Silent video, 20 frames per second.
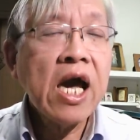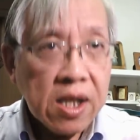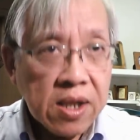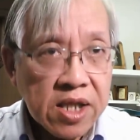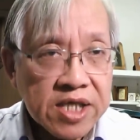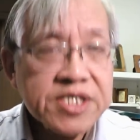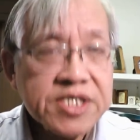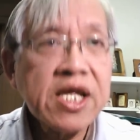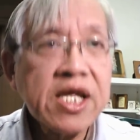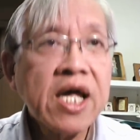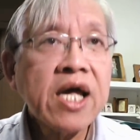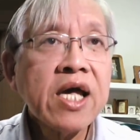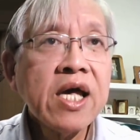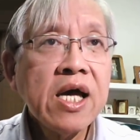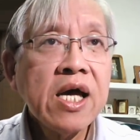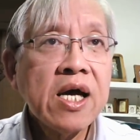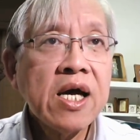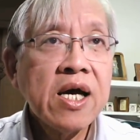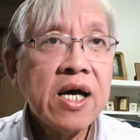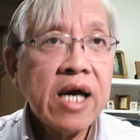listening
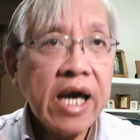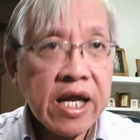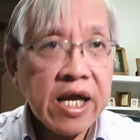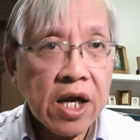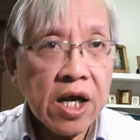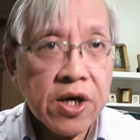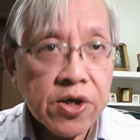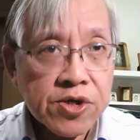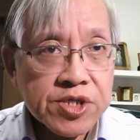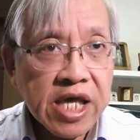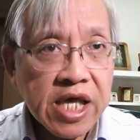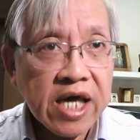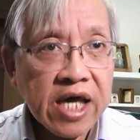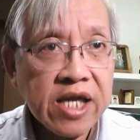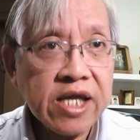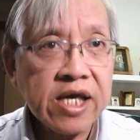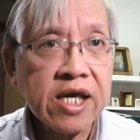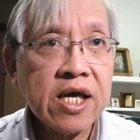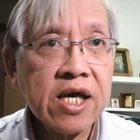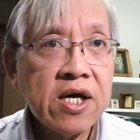and
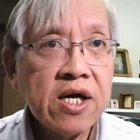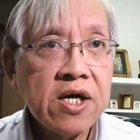understanding.